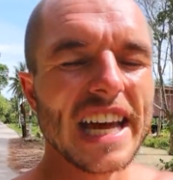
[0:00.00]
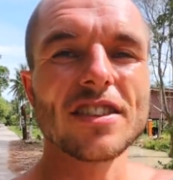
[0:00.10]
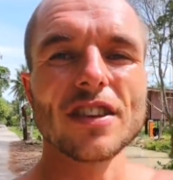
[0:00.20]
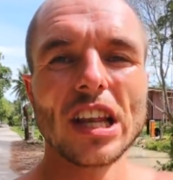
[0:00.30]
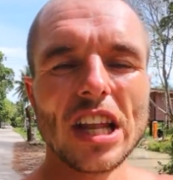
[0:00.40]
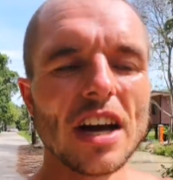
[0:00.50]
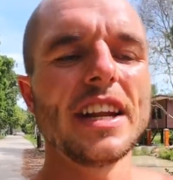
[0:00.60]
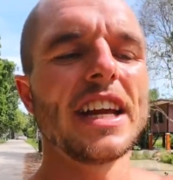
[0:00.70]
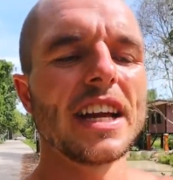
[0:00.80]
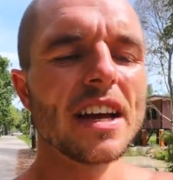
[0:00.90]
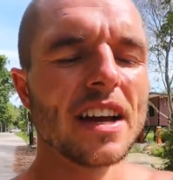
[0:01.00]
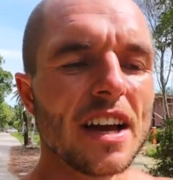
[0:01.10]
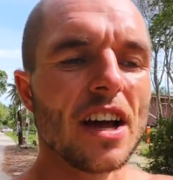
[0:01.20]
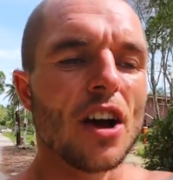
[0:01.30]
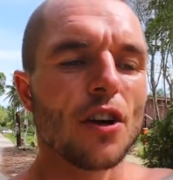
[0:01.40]
into learning
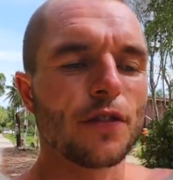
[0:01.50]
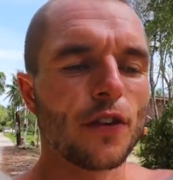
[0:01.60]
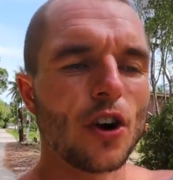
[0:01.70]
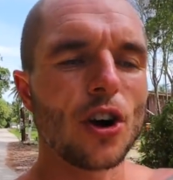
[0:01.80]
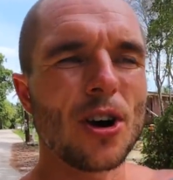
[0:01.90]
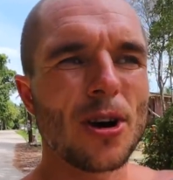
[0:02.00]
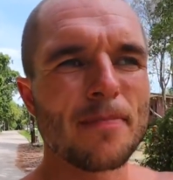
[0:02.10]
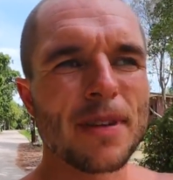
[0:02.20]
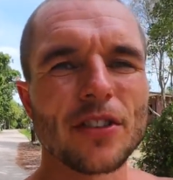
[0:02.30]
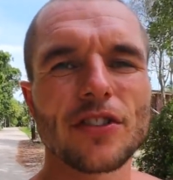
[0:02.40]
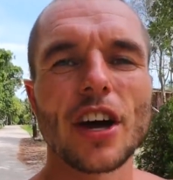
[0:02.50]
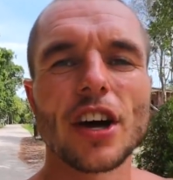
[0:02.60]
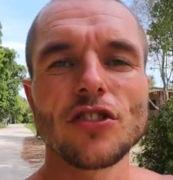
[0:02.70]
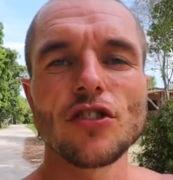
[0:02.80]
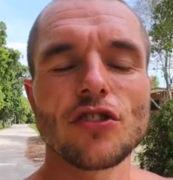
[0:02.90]
from
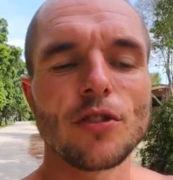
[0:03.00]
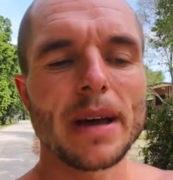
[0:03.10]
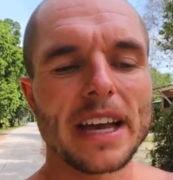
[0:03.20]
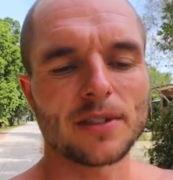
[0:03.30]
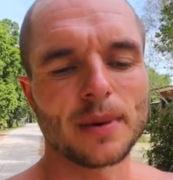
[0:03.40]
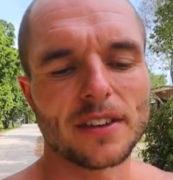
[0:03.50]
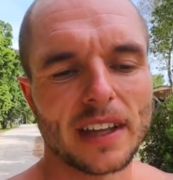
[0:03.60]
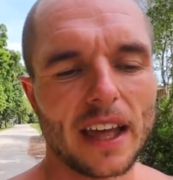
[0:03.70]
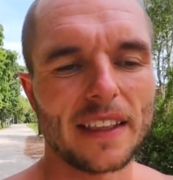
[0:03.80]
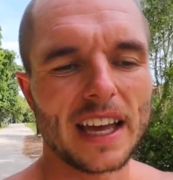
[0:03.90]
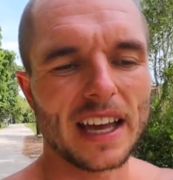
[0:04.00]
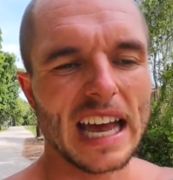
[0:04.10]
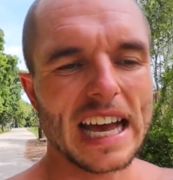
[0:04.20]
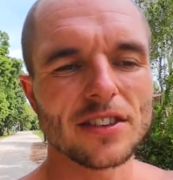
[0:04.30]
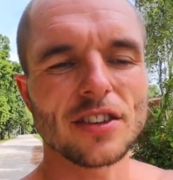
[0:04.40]
certain YouTube experts out there
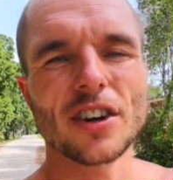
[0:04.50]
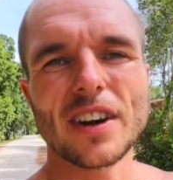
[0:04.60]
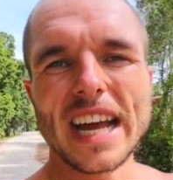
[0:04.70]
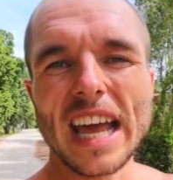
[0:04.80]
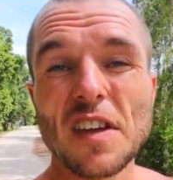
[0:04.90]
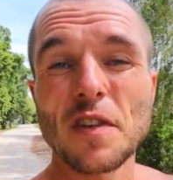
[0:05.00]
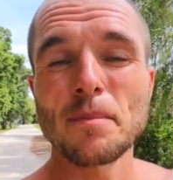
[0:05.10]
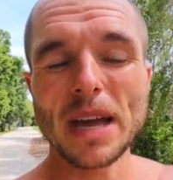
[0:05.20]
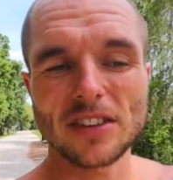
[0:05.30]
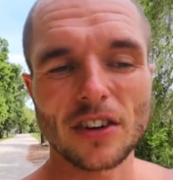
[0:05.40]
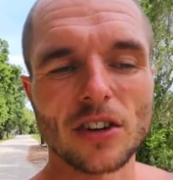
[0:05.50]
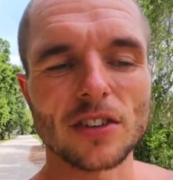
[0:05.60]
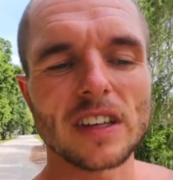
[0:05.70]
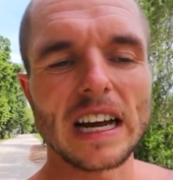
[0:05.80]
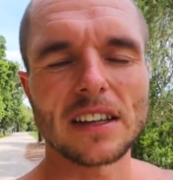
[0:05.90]
how to create even better
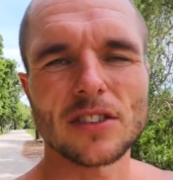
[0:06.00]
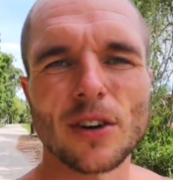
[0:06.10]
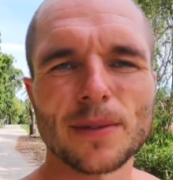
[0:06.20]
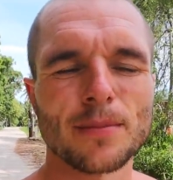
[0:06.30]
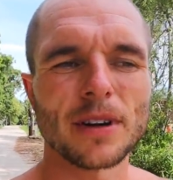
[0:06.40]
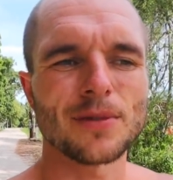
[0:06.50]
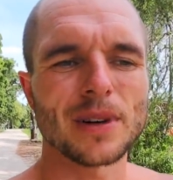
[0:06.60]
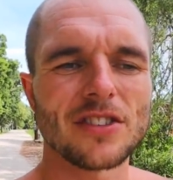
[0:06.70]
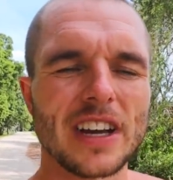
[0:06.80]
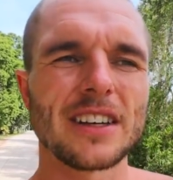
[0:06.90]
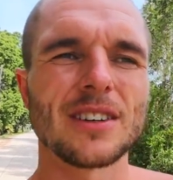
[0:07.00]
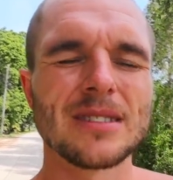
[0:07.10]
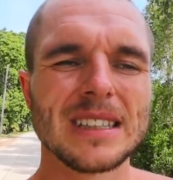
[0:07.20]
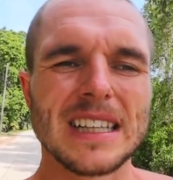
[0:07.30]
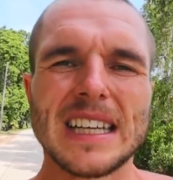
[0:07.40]
content, how to optimize my channel